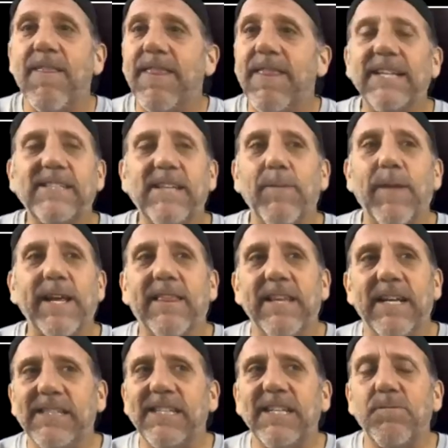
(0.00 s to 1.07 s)
I'm like,
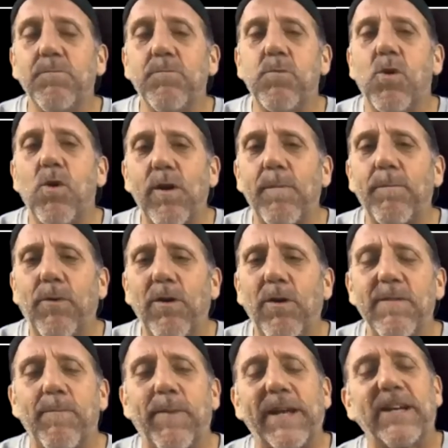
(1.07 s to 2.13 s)
this is more important because